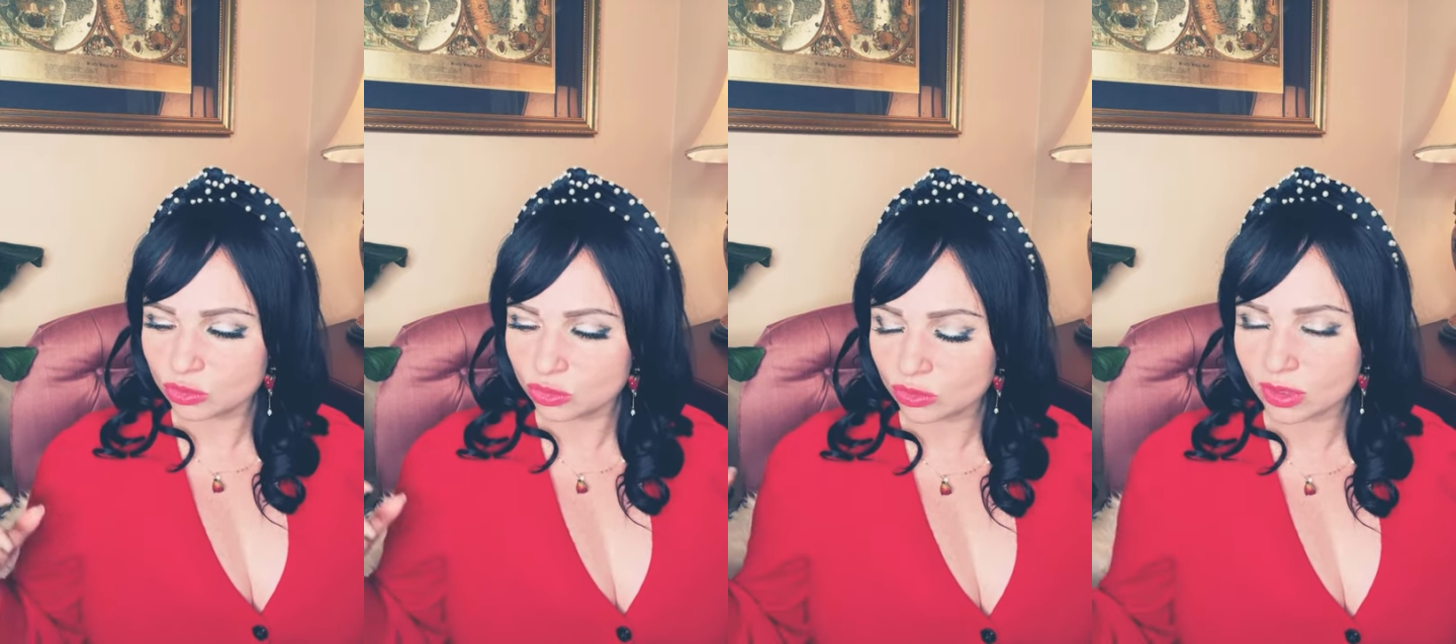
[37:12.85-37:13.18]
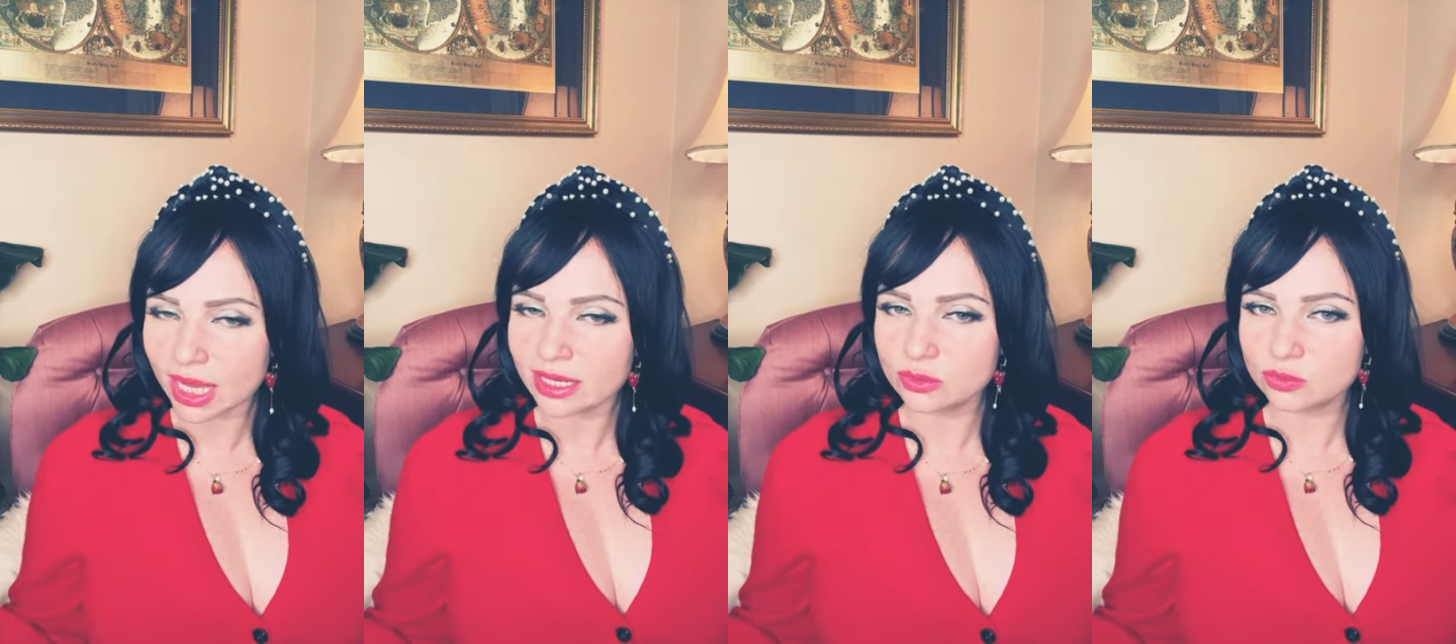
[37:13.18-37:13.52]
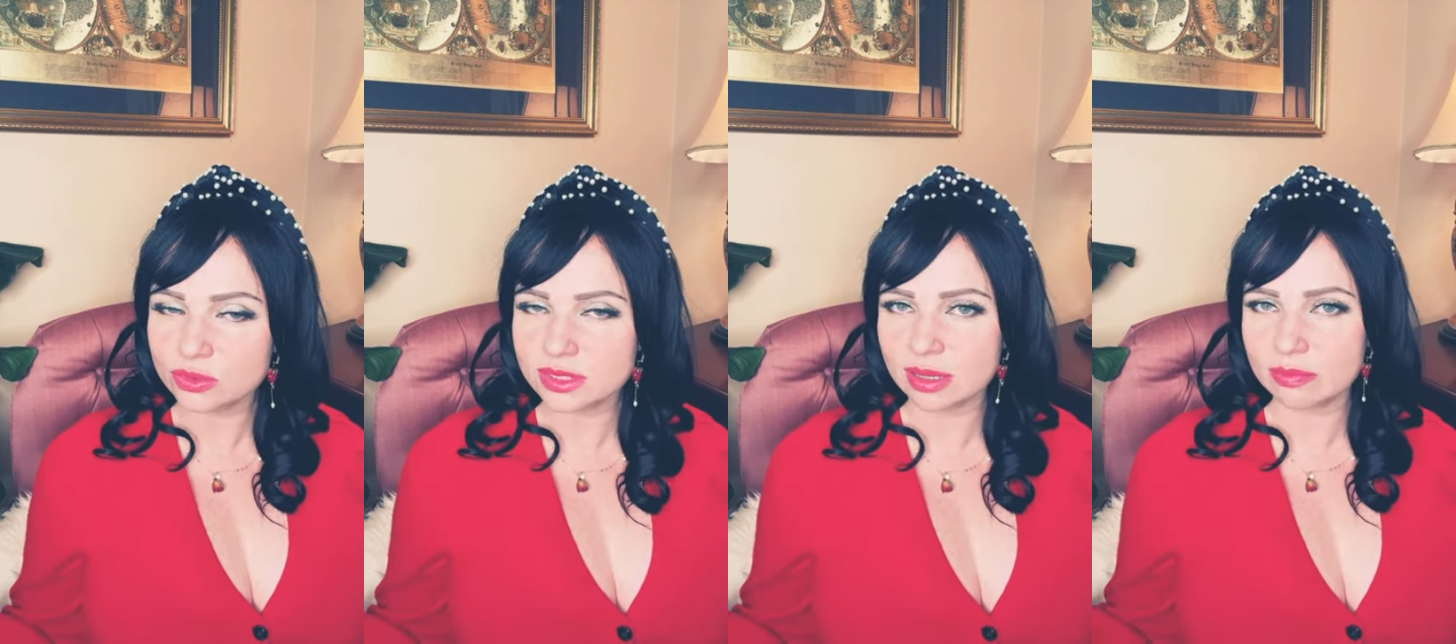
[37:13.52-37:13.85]
uniting
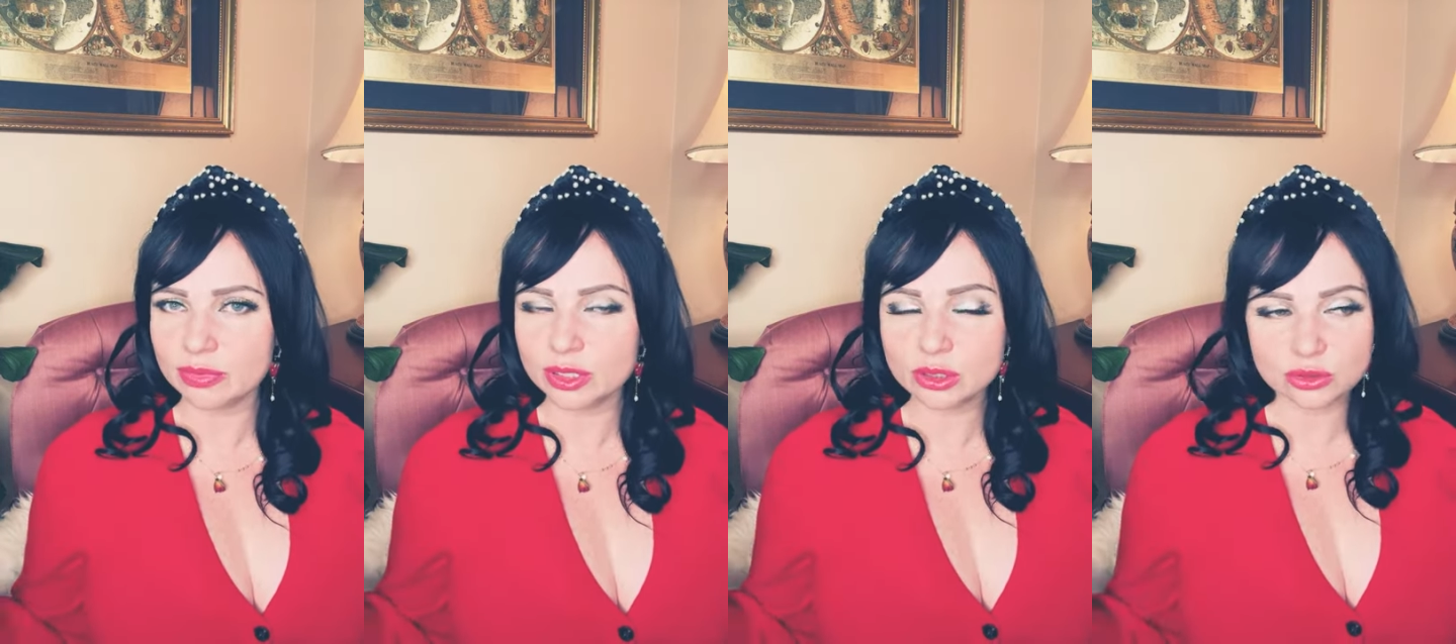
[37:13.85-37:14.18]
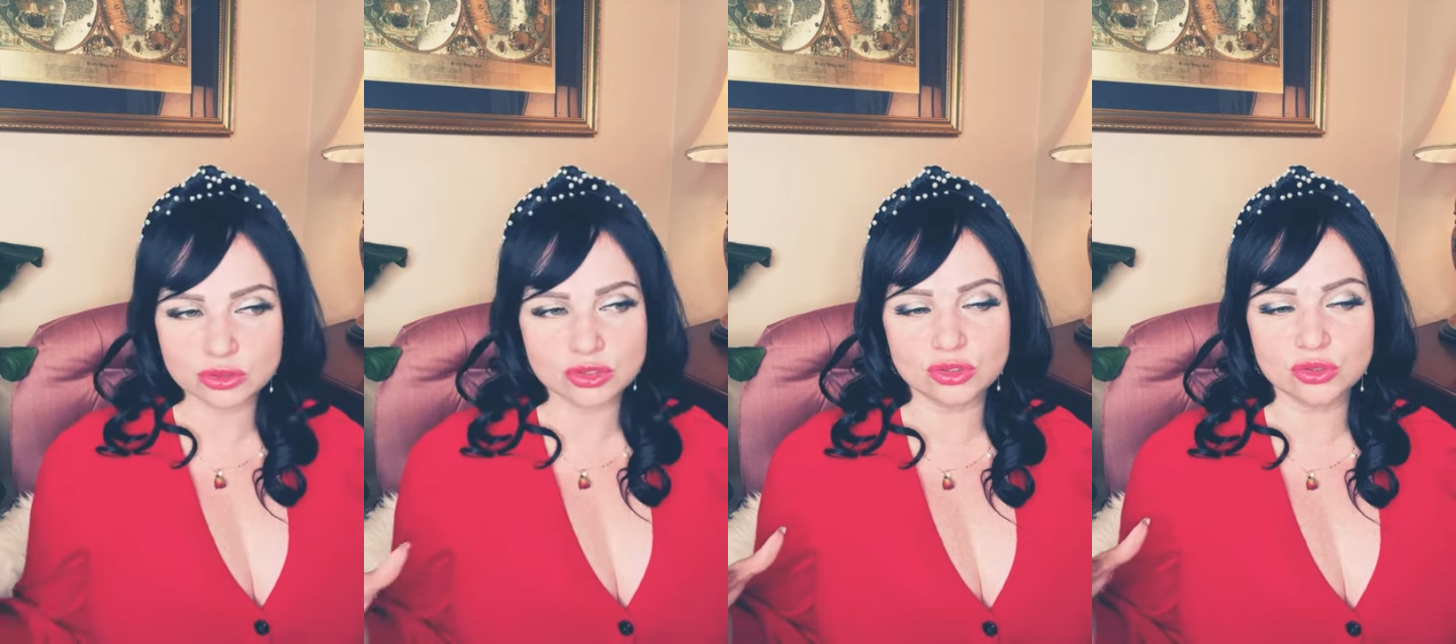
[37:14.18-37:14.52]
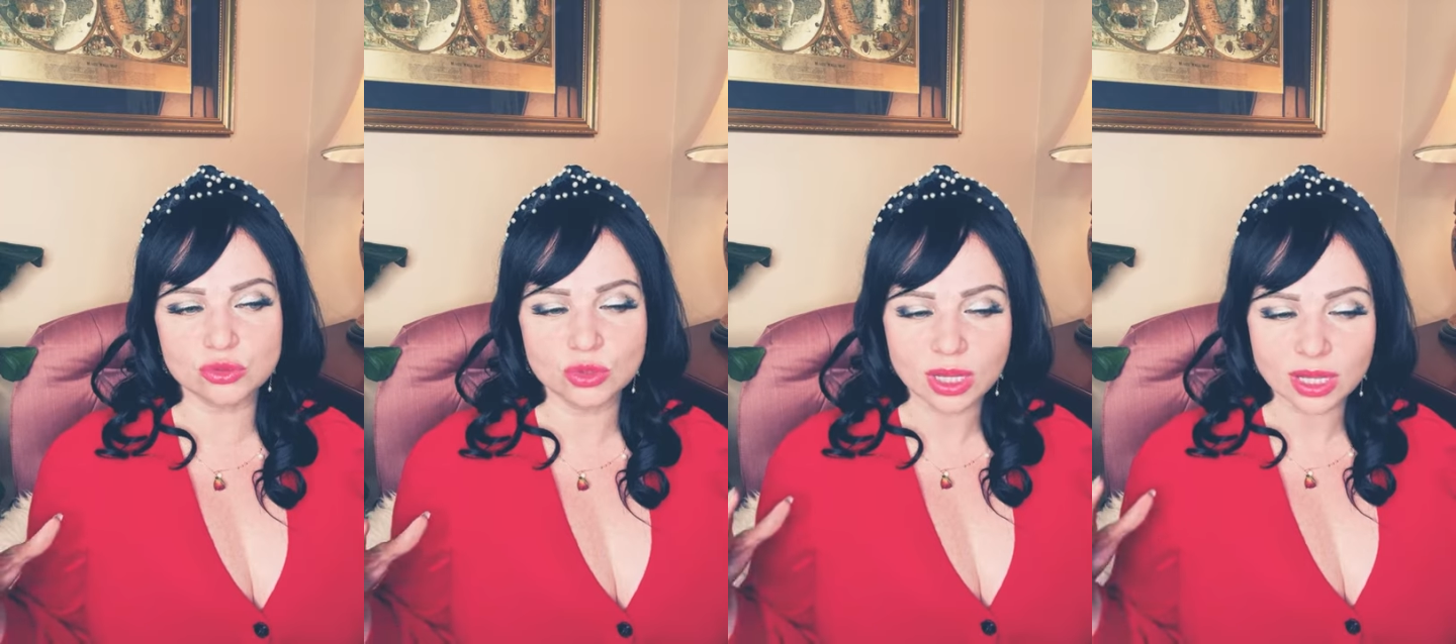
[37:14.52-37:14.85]
with them because
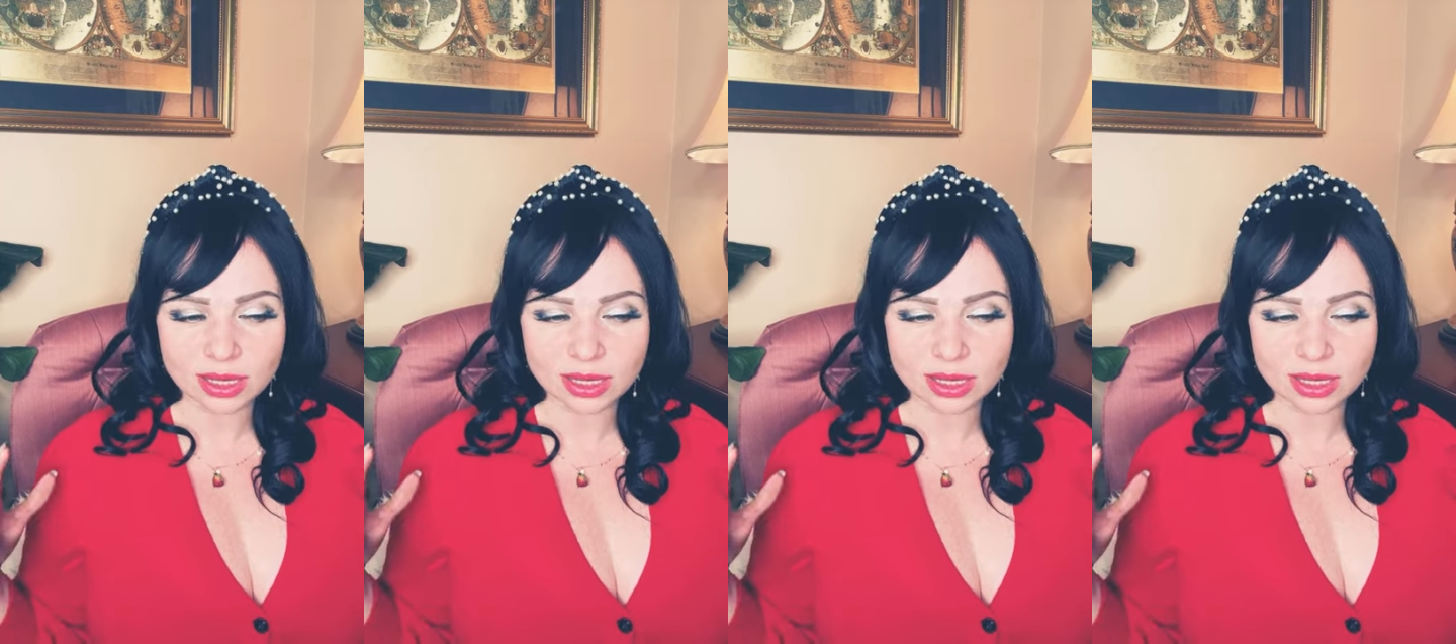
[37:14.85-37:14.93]
you